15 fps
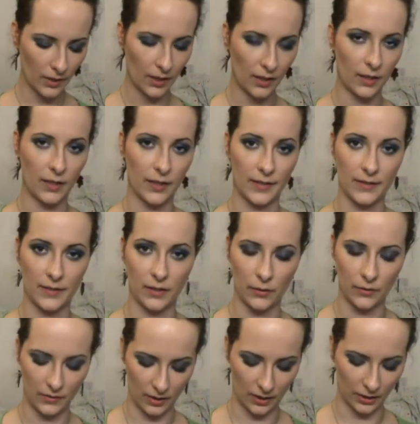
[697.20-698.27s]
It's a
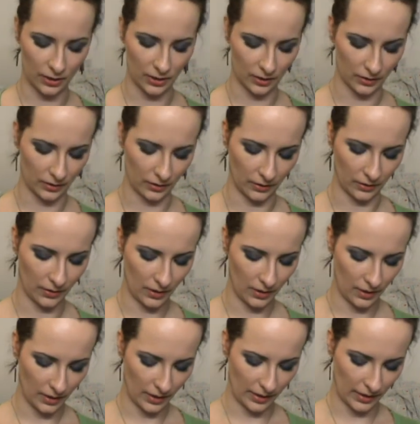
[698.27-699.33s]
loose eyeshadow
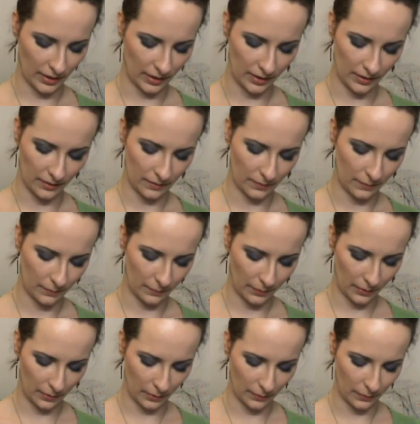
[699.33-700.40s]
in
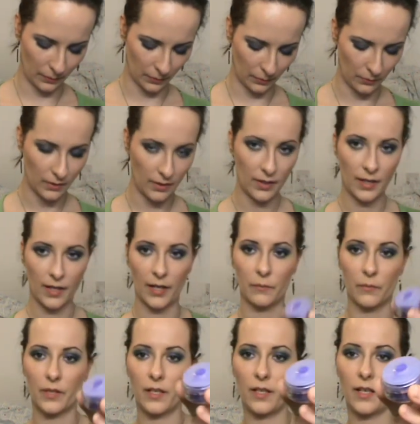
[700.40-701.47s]
purple, and
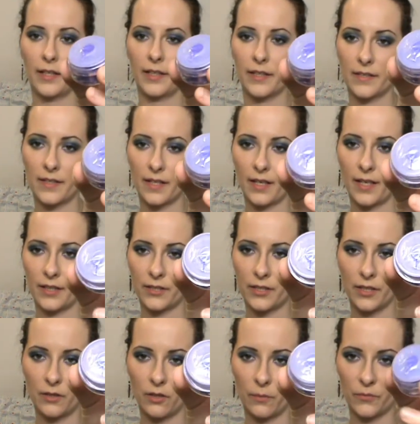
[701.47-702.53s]
what I like is that it
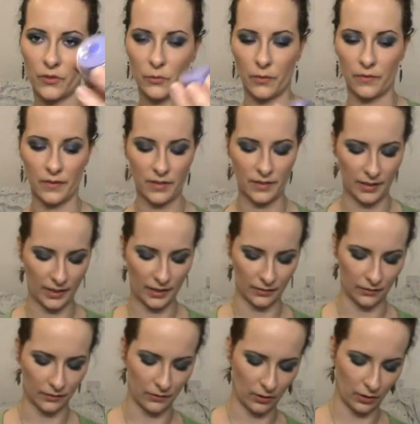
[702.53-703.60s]
actually comes with a sticker
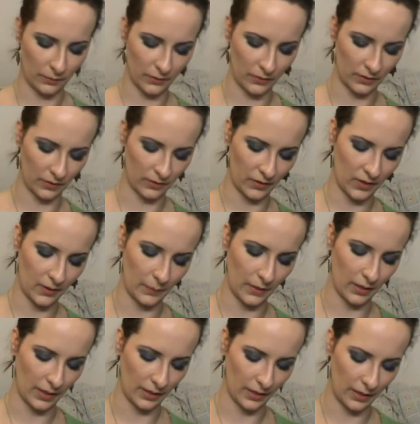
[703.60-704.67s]
on top so it doesn't
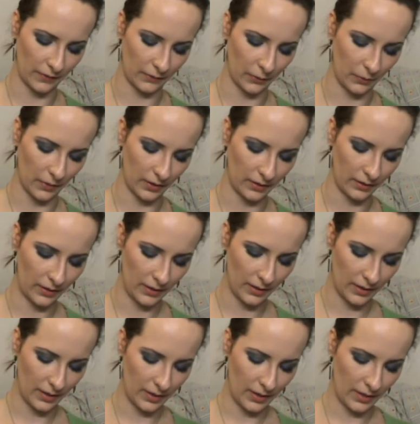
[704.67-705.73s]
spill it everywhere,
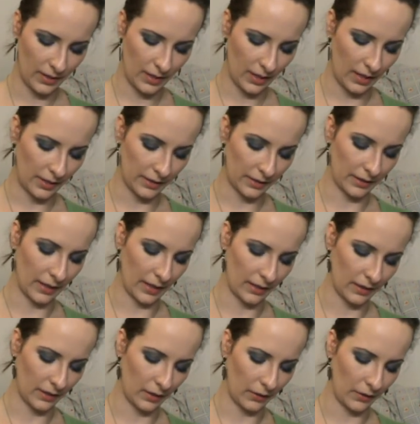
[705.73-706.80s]
and it, again,
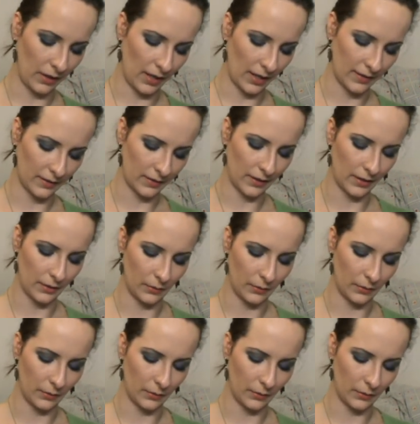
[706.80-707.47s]
it only has a